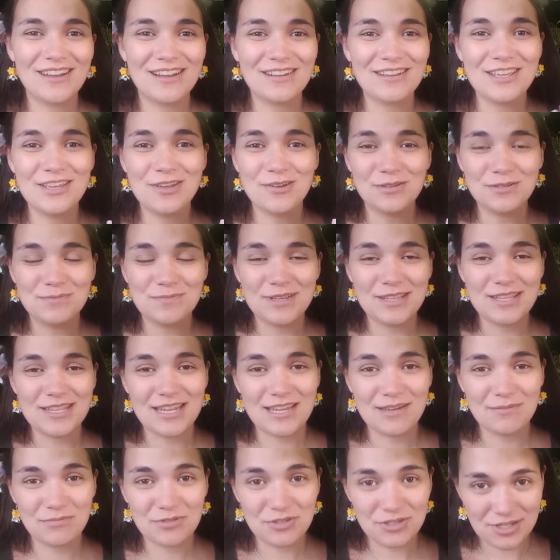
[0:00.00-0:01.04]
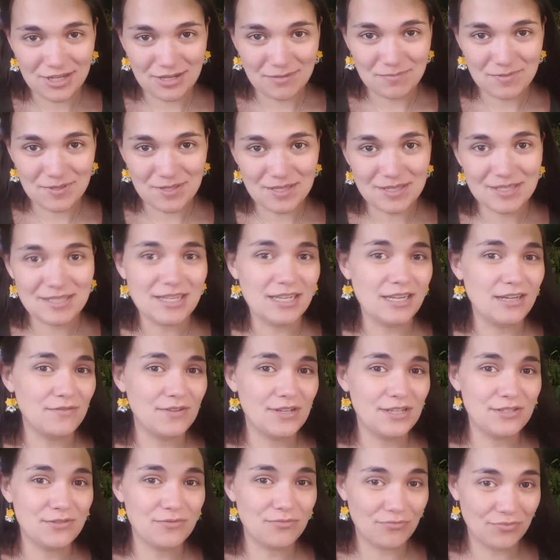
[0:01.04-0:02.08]
he goes by the name Chips instead of
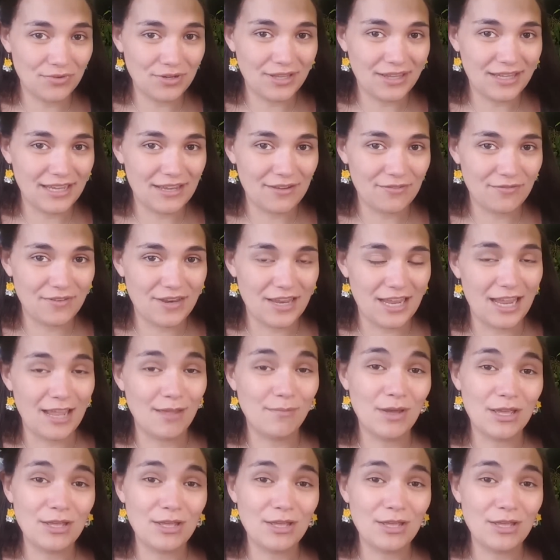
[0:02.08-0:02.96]
his real life name.